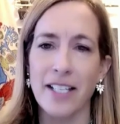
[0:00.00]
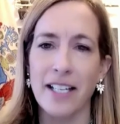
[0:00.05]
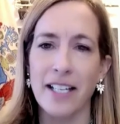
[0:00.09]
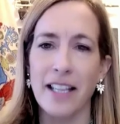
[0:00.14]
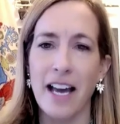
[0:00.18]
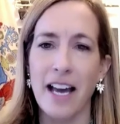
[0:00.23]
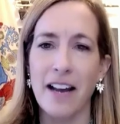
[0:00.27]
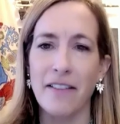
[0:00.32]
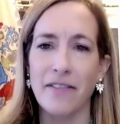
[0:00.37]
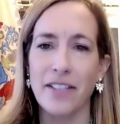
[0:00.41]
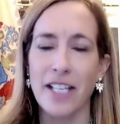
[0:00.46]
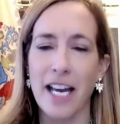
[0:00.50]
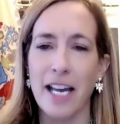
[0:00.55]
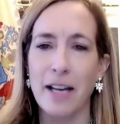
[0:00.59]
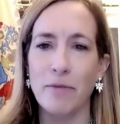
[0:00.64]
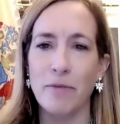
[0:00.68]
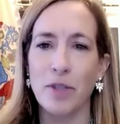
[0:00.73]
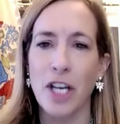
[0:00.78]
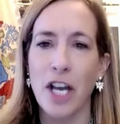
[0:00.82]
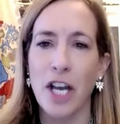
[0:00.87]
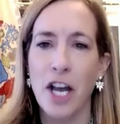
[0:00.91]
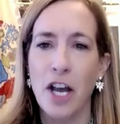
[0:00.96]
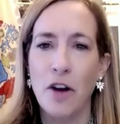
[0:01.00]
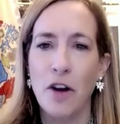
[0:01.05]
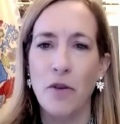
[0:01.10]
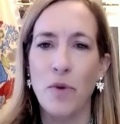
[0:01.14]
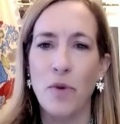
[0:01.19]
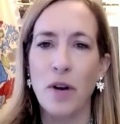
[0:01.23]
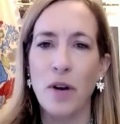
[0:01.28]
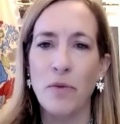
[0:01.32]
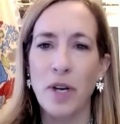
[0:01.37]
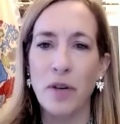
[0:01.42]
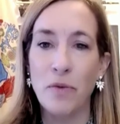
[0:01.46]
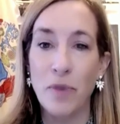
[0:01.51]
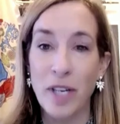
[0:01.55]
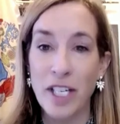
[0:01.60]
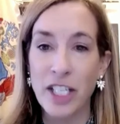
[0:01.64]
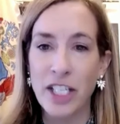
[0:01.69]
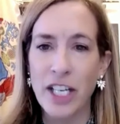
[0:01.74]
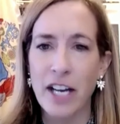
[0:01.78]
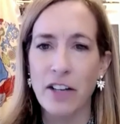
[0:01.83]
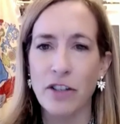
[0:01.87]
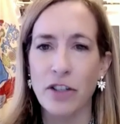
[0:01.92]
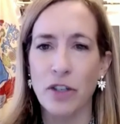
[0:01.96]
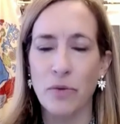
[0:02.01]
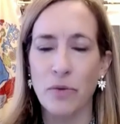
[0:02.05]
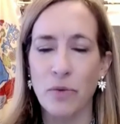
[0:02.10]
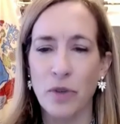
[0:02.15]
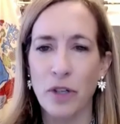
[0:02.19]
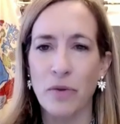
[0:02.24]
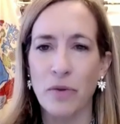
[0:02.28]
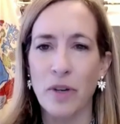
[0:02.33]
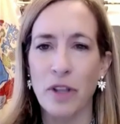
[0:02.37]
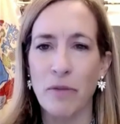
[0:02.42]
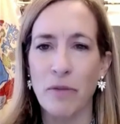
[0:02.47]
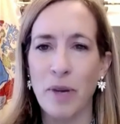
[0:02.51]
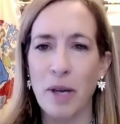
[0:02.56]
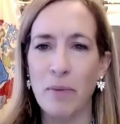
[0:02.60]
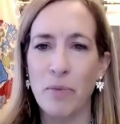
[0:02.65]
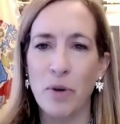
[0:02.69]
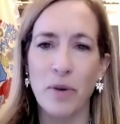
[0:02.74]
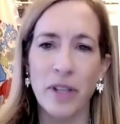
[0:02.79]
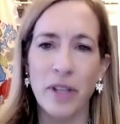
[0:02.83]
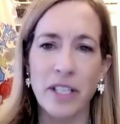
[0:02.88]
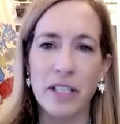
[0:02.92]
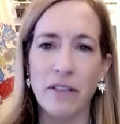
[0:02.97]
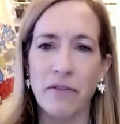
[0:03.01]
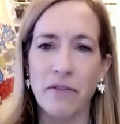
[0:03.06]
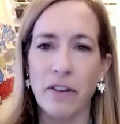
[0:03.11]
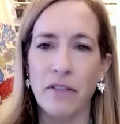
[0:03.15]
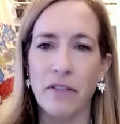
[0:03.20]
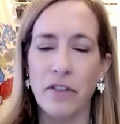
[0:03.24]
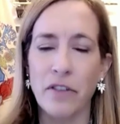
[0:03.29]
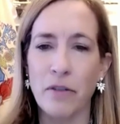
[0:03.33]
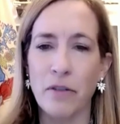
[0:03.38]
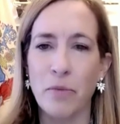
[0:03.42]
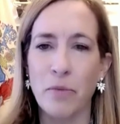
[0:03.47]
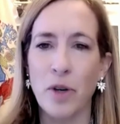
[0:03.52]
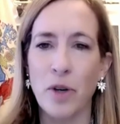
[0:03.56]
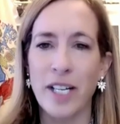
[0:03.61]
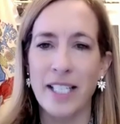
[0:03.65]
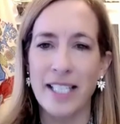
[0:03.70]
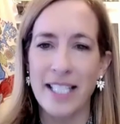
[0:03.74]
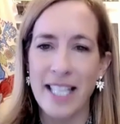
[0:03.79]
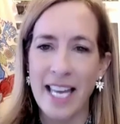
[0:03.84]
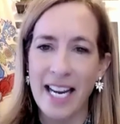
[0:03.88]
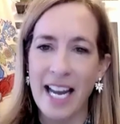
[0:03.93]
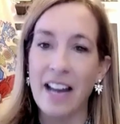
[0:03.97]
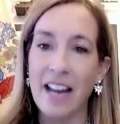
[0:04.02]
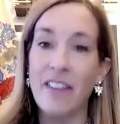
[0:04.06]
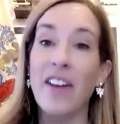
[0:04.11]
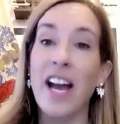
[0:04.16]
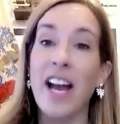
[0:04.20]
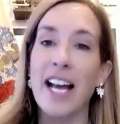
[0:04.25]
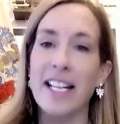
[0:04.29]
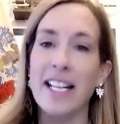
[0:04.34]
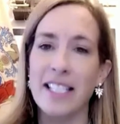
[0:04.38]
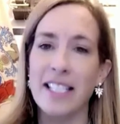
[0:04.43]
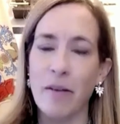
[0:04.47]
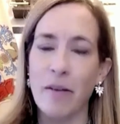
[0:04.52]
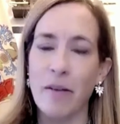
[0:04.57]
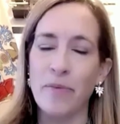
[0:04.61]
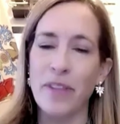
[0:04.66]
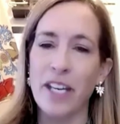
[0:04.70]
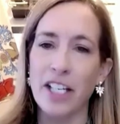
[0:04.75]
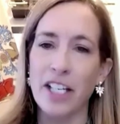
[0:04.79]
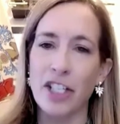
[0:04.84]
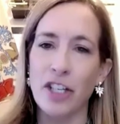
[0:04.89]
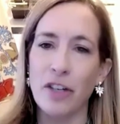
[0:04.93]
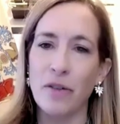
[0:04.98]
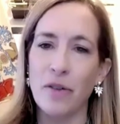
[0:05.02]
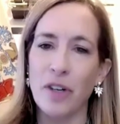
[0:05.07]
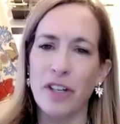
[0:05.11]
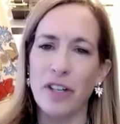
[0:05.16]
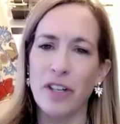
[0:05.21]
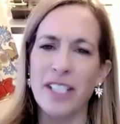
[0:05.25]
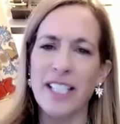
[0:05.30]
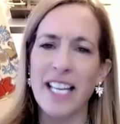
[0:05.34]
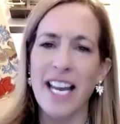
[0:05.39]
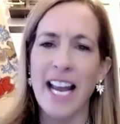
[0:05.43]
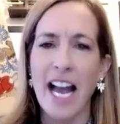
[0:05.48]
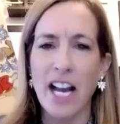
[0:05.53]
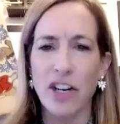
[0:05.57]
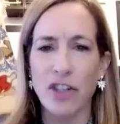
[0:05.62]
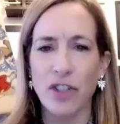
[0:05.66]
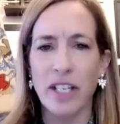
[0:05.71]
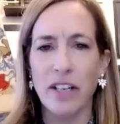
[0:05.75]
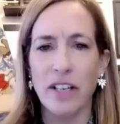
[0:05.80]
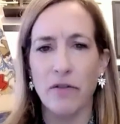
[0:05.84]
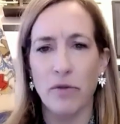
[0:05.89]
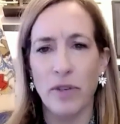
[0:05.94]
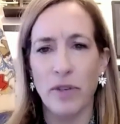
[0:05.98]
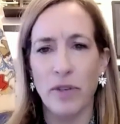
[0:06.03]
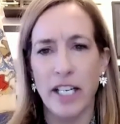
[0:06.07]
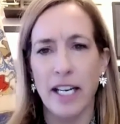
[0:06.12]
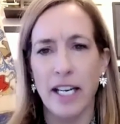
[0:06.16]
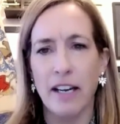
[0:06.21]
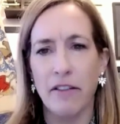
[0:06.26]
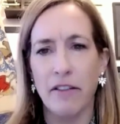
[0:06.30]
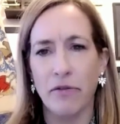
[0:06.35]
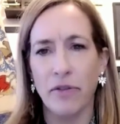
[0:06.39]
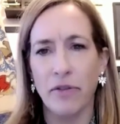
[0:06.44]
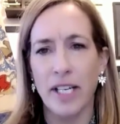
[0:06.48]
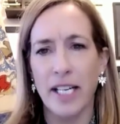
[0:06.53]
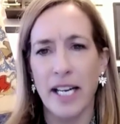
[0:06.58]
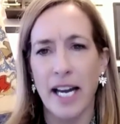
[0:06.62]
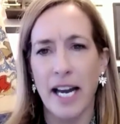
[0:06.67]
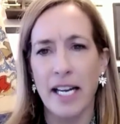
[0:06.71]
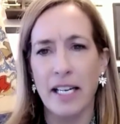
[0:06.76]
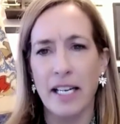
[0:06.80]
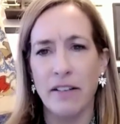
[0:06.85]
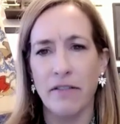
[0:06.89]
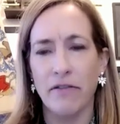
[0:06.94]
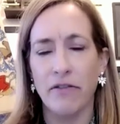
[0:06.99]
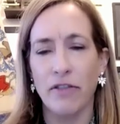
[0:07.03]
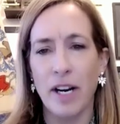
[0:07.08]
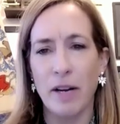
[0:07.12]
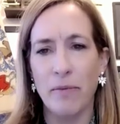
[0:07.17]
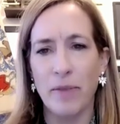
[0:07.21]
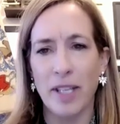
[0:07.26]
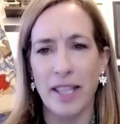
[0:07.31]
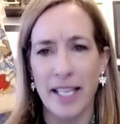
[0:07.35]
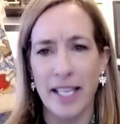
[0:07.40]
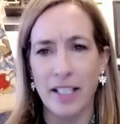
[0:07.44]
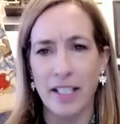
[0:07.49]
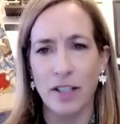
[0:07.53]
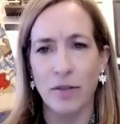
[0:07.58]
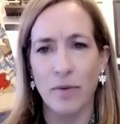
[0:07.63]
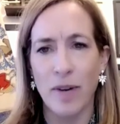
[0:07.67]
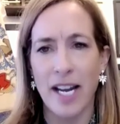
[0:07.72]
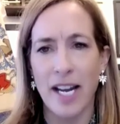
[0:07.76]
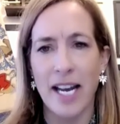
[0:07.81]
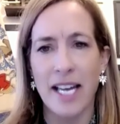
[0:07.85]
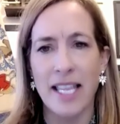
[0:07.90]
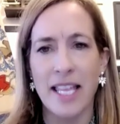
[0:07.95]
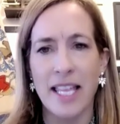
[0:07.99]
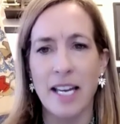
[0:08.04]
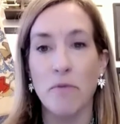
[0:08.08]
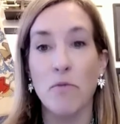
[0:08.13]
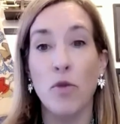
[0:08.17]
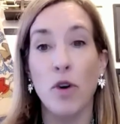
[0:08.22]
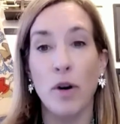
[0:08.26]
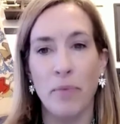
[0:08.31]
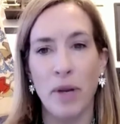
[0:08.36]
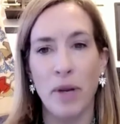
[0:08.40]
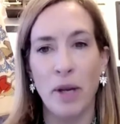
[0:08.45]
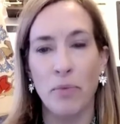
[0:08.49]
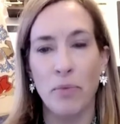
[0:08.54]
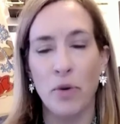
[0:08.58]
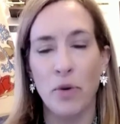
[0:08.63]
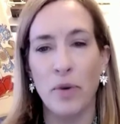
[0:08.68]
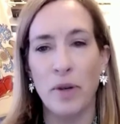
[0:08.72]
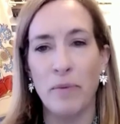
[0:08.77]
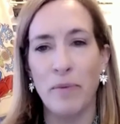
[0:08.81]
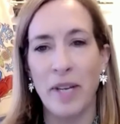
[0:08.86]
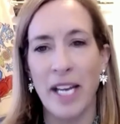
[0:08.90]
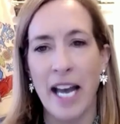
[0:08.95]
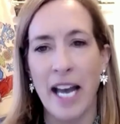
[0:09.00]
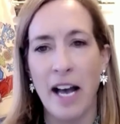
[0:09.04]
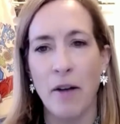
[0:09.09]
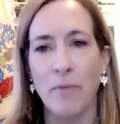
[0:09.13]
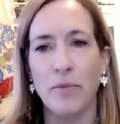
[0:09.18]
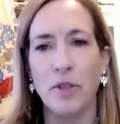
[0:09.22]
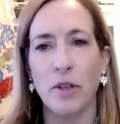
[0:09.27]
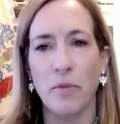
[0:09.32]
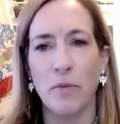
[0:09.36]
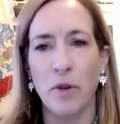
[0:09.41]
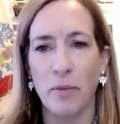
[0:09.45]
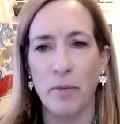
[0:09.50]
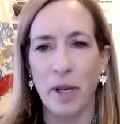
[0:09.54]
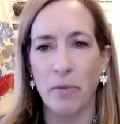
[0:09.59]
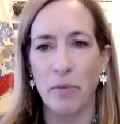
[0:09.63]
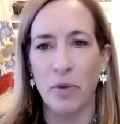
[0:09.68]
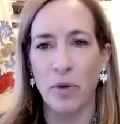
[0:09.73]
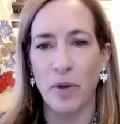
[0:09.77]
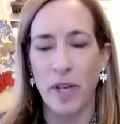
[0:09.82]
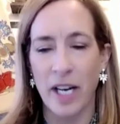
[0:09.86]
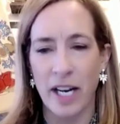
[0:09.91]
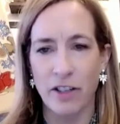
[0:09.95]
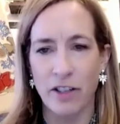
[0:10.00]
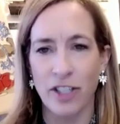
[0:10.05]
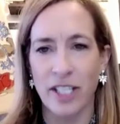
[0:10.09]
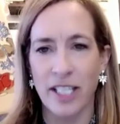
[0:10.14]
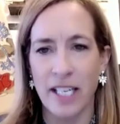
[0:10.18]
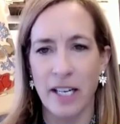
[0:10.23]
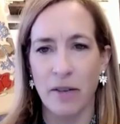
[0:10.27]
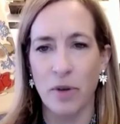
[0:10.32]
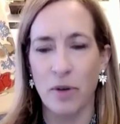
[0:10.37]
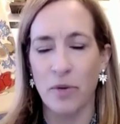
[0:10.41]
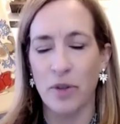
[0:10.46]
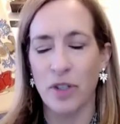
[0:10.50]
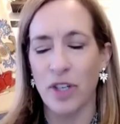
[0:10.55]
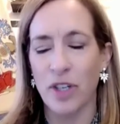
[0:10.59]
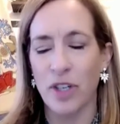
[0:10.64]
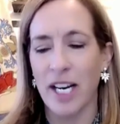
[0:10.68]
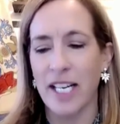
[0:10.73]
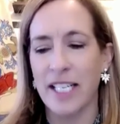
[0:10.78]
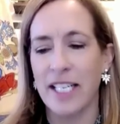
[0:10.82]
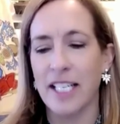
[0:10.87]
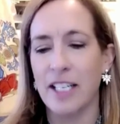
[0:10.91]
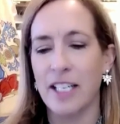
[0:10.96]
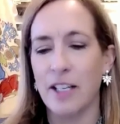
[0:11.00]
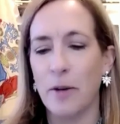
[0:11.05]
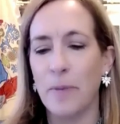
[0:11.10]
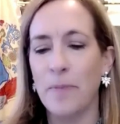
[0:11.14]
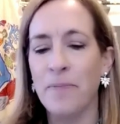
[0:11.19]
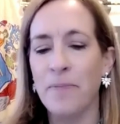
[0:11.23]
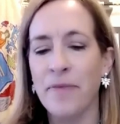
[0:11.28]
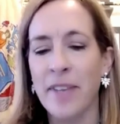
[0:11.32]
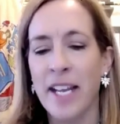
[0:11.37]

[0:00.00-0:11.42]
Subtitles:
And a lot of times when we reach out to work with people with different viewpoints, they kind of add something to it, or say, actually, if we kind of frame it this way, I think more people would be helped, or more people would understand what we're trying to do.